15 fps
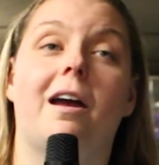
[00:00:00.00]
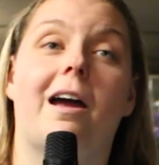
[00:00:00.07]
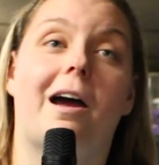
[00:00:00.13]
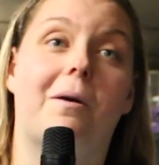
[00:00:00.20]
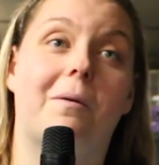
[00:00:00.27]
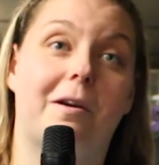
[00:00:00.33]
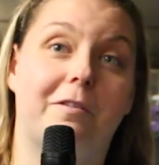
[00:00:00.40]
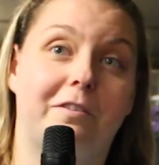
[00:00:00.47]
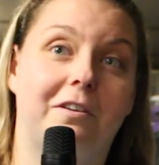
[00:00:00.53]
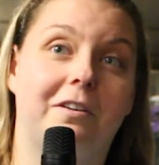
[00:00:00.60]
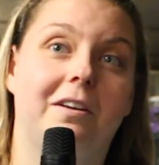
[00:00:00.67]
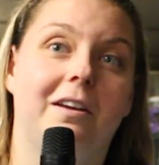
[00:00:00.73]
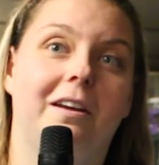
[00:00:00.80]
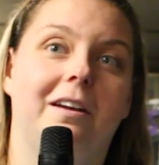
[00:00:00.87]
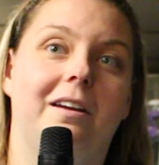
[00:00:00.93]

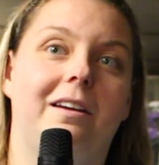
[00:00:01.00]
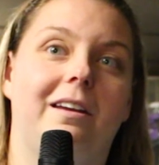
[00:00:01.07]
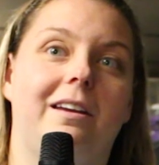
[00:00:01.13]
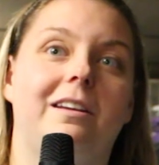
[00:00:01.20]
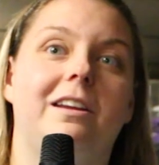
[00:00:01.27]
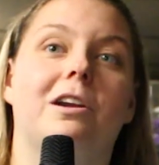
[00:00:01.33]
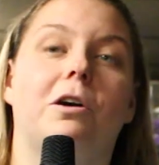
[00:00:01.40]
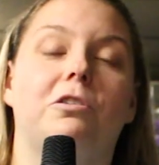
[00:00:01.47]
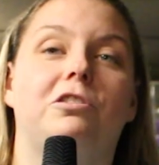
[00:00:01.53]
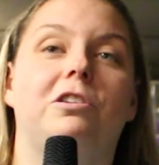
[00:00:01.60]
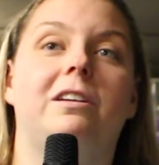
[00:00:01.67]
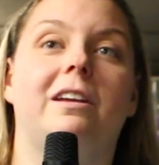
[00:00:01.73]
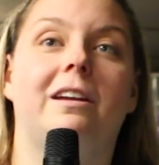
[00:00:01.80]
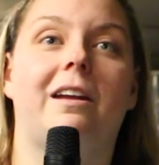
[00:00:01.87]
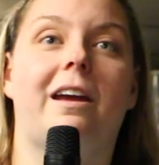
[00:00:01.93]
However,
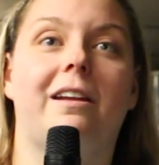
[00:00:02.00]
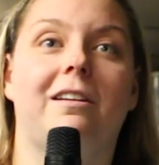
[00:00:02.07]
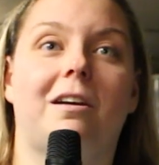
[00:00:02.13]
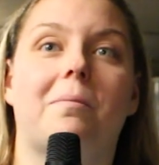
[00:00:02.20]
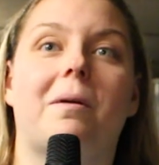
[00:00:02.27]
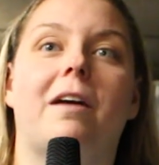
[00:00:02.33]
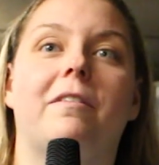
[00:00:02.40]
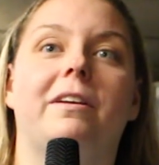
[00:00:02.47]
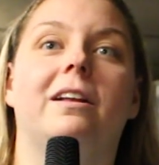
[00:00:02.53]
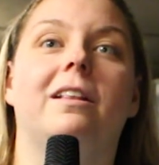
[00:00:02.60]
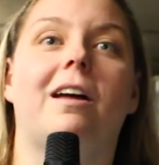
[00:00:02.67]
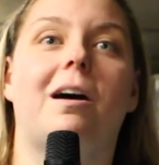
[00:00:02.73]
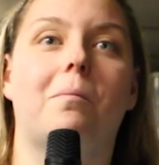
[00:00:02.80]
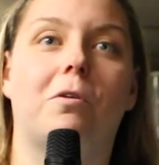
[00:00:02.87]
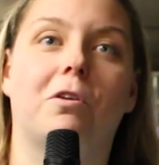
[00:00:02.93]
she did end up having a
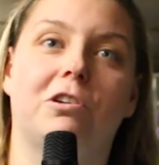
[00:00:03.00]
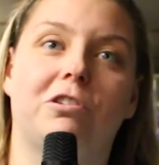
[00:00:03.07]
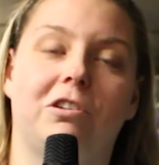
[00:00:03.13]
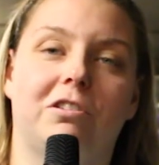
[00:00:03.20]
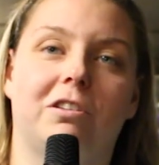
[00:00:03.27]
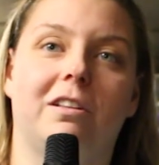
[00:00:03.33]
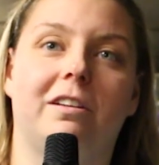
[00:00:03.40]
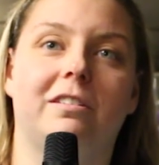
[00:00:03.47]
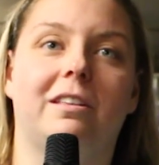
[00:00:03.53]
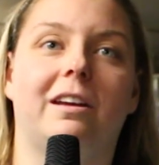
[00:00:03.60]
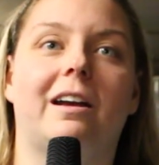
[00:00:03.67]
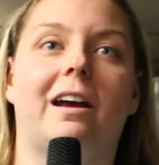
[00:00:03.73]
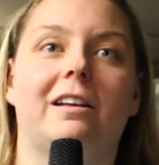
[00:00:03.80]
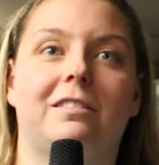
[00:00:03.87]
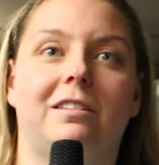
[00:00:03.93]
lot more chinchillas
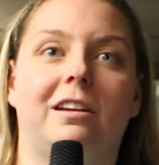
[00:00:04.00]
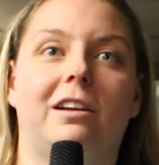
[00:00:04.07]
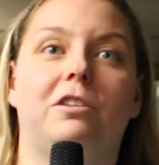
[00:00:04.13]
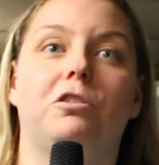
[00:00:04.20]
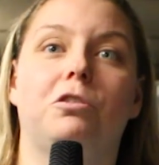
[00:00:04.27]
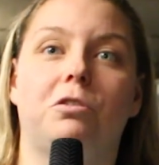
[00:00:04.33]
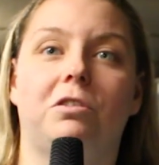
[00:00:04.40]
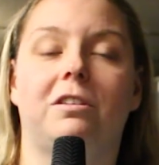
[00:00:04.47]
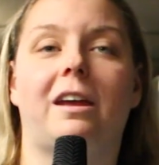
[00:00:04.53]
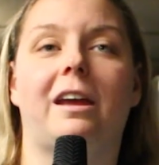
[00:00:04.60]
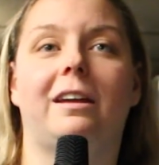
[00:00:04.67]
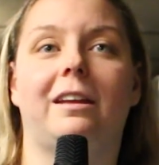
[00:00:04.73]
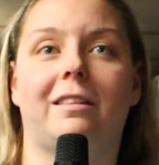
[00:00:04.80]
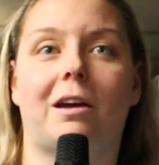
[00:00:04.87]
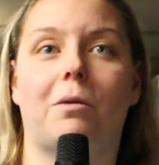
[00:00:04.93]
that got sick due to
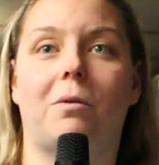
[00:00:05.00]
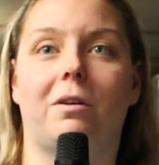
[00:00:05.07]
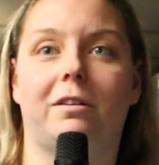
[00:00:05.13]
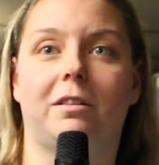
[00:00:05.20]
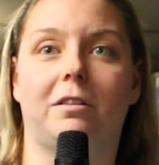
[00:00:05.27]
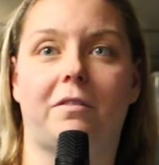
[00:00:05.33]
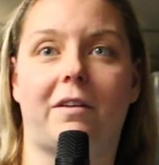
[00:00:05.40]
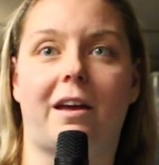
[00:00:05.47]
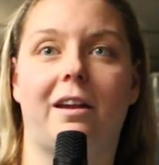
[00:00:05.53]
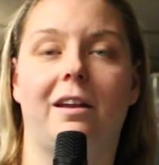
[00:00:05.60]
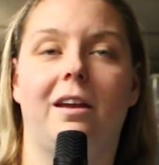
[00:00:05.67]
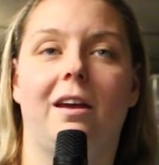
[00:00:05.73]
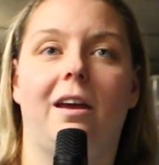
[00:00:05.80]
taking that one to the vet.